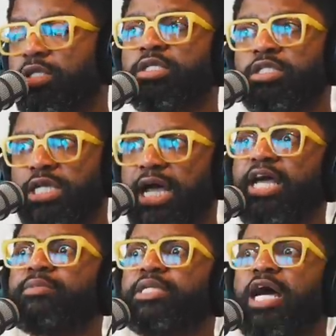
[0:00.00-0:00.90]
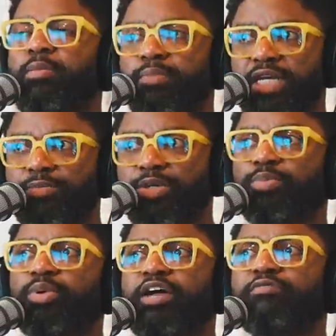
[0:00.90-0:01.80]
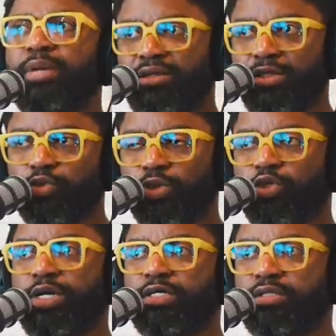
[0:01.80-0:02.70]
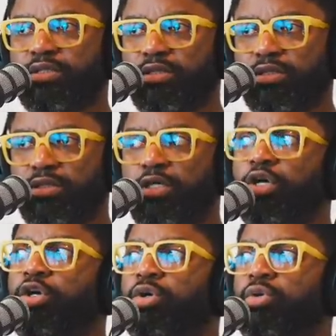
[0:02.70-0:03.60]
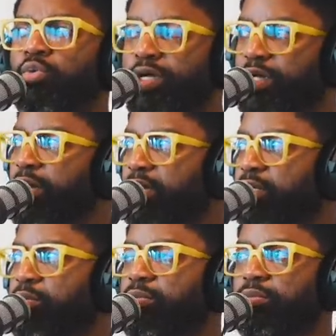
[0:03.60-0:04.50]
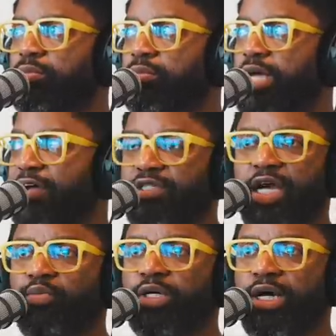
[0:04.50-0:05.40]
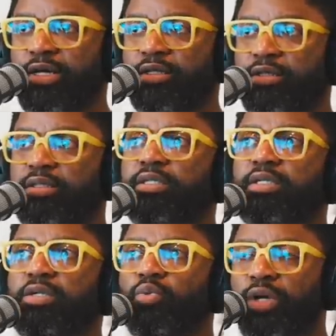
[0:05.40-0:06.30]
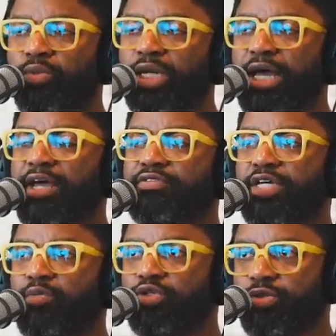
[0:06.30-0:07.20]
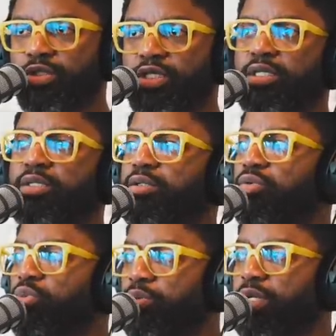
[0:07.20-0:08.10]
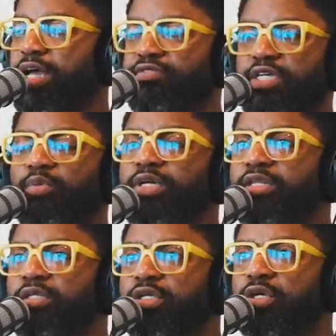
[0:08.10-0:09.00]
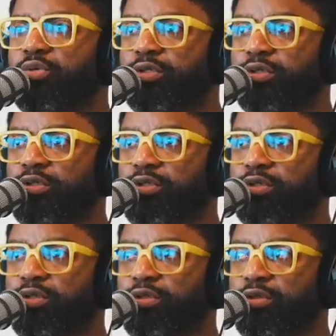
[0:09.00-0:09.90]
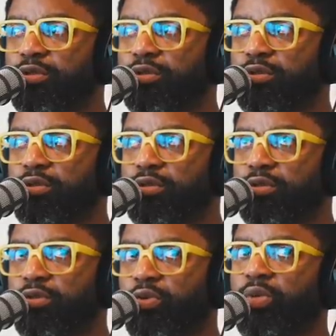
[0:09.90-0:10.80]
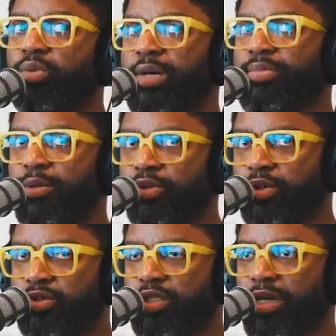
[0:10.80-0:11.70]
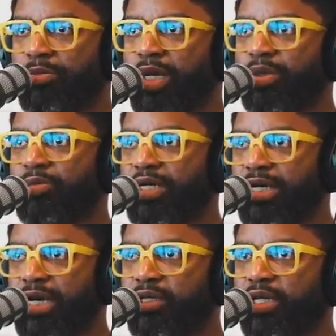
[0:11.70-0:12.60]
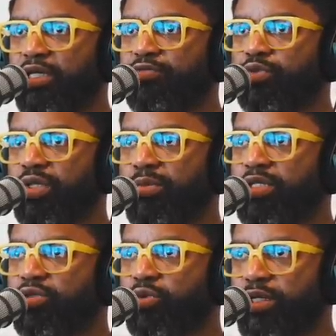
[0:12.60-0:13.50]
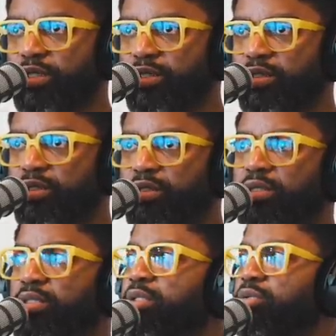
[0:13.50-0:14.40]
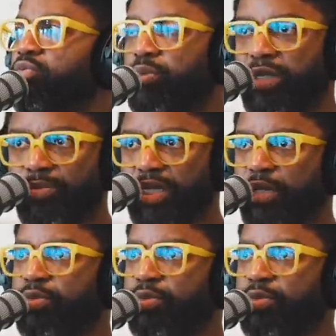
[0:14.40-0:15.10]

times how many people have made this request. When am I going to have time with God? When will I have time with Juliette? When will I have time with Nathan and Noah? When will I be able to go see my mama and my daddy that live twenty minutes away? When would I be able